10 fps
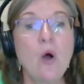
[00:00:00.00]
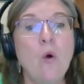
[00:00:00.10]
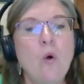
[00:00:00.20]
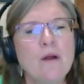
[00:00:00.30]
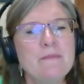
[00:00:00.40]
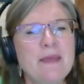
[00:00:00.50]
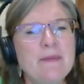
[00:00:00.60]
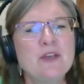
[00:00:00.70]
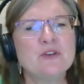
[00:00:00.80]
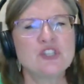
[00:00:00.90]
Or maybe
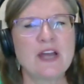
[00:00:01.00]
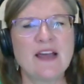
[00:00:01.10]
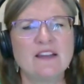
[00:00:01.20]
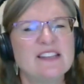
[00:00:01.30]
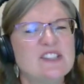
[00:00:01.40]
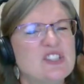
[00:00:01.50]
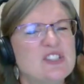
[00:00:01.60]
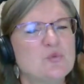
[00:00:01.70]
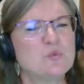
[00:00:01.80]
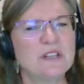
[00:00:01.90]
your child is
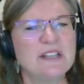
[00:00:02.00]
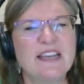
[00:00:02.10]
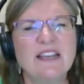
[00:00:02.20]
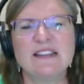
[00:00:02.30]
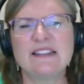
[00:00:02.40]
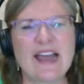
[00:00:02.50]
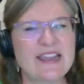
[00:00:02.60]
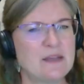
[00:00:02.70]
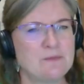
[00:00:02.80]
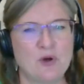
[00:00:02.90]
just really
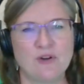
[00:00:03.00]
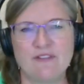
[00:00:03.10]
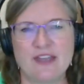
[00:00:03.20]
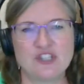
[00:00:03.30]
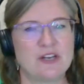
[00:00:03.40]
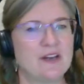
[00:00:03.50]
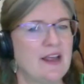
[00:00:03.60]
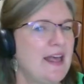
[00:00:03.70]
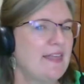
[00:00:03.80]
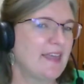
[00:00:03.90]
lacking motivation.
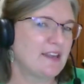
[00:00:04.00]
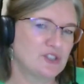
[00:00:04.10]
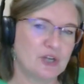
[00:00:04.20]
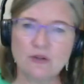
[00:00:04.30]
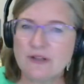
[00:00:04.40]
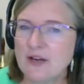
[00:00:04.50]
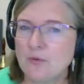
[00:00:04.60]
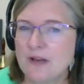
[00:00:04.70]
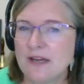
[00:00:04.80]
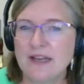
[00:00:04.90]
They don't like
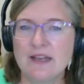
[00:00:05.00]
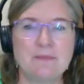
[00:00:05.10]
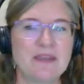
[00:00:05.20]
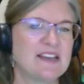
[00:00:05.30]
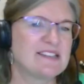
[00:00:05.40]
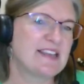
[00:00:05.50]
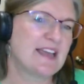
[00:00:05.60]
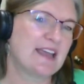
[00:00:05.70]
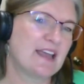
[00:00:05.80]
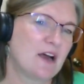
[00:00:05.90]
reading because
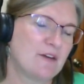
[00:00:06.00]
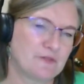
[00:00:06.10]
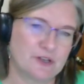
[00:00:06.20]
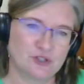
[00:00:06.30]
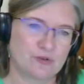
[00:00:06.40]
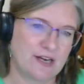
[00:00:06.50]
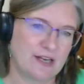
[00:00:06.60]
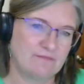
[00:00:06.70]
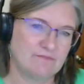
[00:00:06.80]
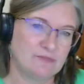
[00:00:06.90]
they are
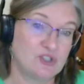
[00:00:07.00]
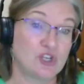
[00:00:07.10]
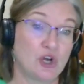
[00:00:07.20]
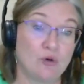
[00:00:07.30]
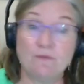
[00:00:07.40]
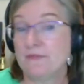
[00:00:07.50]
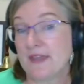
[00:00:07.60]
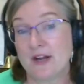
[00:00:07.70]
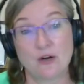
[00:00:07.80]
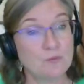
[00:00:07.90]
frustrated, so
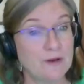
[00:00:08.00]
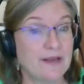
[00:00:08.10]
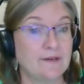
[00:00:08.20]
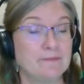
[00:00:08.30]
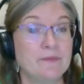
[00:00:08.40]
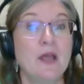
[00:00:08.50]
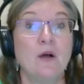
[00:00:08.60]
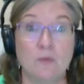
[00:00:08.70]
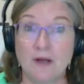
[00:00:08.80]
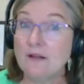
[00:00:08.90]
they don't read.
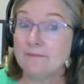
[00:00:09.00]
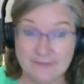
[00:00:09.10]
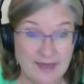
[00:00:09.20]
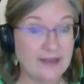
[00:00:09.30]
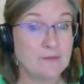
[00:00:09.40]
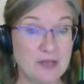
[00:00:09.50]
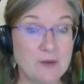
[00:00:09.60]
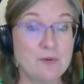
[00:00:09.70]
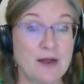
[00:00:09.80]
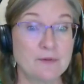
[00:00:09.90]
Well, that can be a
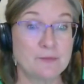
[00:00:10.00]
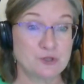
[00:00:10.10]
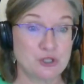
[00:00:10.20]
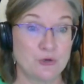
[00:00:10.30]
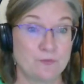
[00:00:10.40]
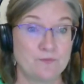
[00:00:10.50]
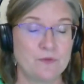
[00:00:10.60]
problem too.